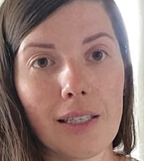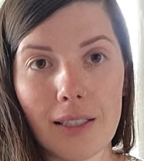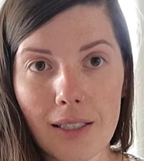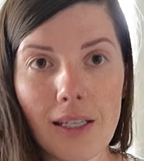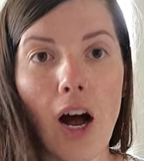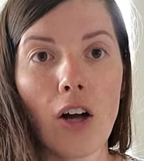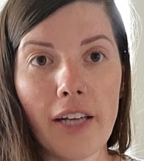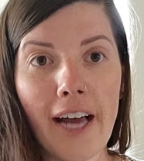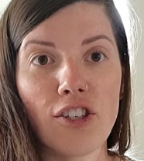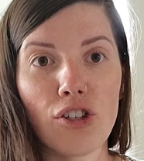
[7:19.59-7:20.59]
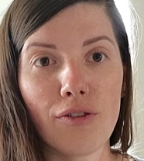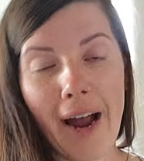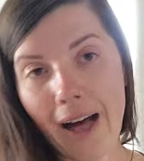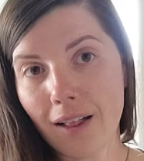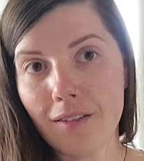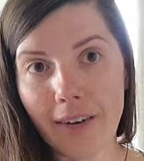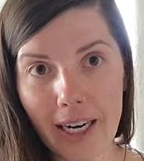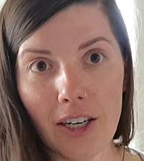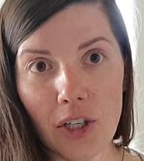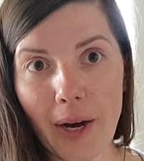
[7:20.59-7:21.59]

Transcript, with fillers: This is all natural right here, you